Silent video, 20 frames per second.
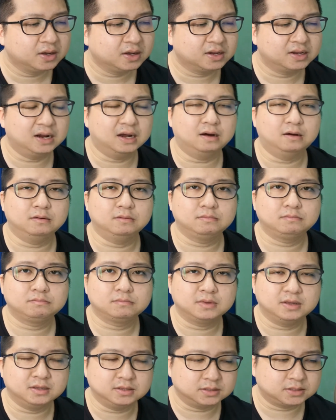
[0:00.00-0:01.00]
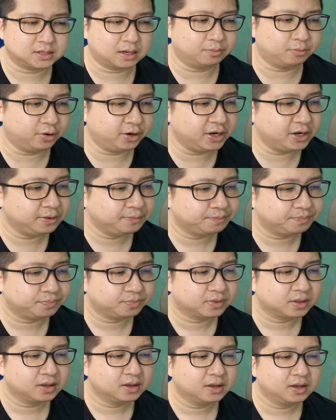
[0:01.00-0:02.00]
Now, in summary,
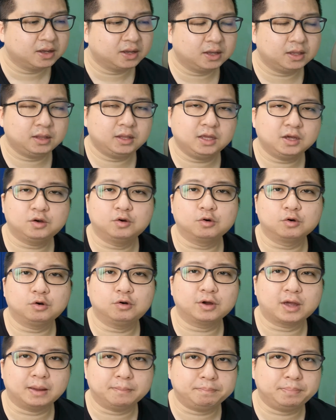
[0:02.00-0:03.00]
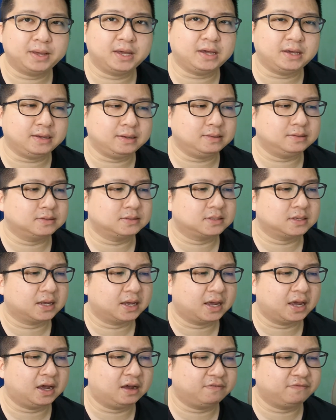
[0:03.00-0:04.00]
Indiegogo campaigns
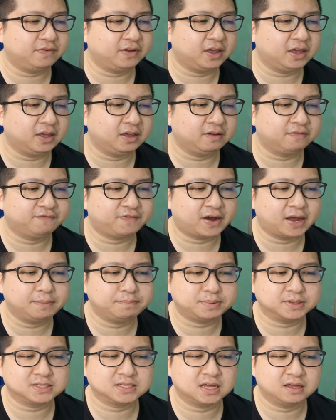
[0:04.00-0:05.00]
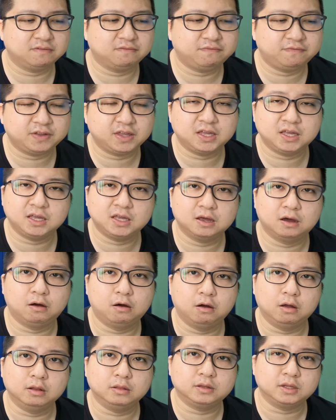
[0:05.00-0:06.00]
have a 5% fee
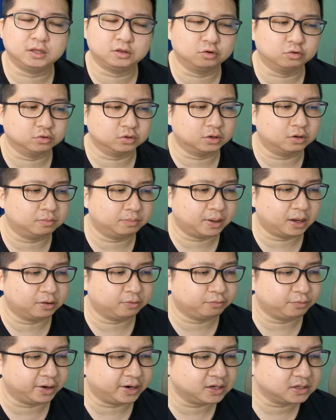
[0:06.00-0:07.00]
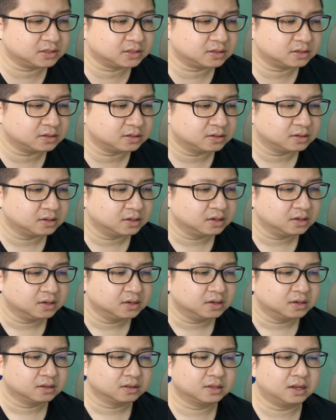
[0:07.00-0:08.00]
on the total amount raised.
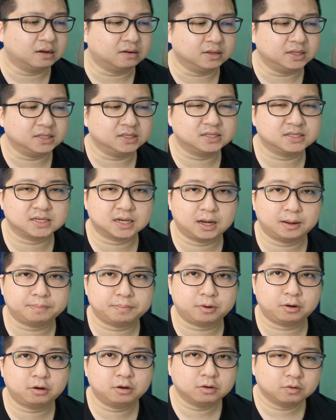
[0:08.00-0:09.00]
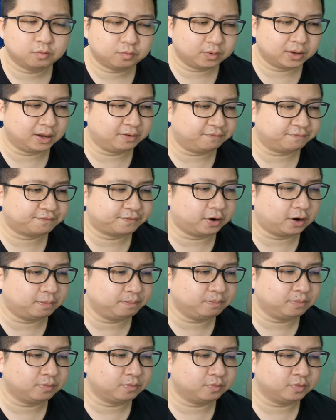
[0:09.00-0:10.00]
Now, in Singapore, where I'm
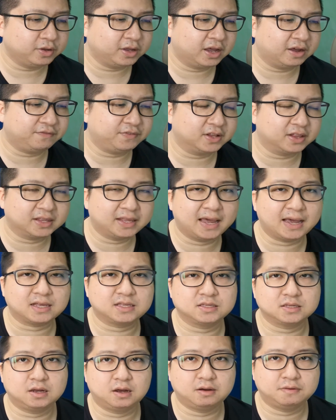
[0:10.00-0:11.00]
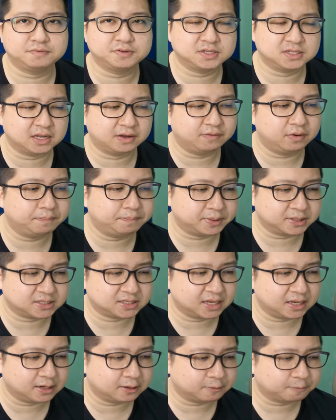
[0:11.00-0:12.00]
from, we have a tax of
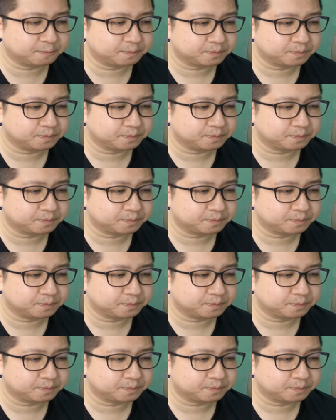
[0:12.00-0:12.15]
7%.